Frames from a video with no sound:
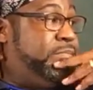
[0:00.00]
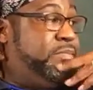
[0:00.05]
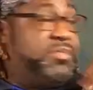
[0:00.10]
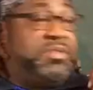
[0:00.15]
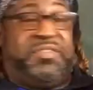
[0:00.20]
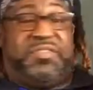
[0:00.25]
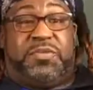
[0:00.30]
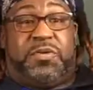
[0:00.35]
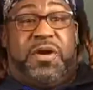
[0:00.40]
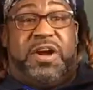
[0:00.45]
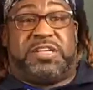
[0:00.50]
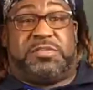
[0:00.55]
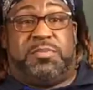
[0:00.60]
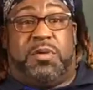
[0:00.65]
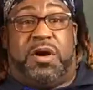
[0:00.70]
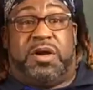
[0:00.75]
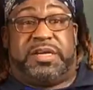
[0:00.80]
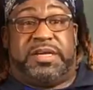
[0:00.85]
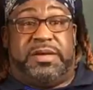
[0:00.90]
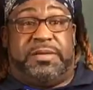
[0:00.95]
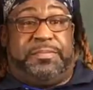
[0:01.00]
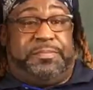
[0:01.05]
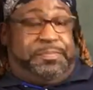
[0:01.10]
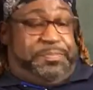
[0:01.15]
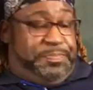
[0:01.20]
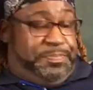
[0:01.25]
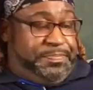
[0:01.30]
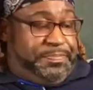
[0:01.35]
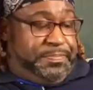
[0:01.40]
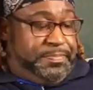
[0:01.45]
The Forex market.
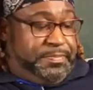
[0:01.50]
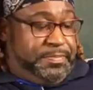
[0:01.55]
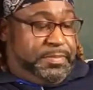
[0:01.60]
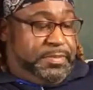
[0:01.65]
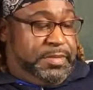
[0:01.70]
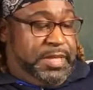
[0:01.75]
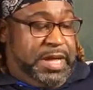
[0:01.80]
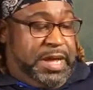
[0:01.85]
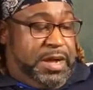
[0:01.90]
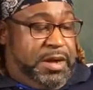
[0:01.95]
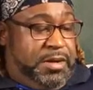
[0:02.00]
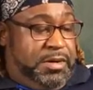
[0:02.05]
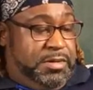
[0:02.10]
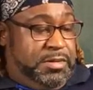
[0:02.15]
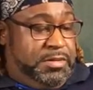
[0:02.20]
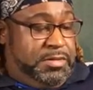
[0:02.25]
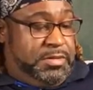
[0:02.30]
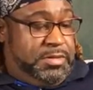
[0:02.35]
Now,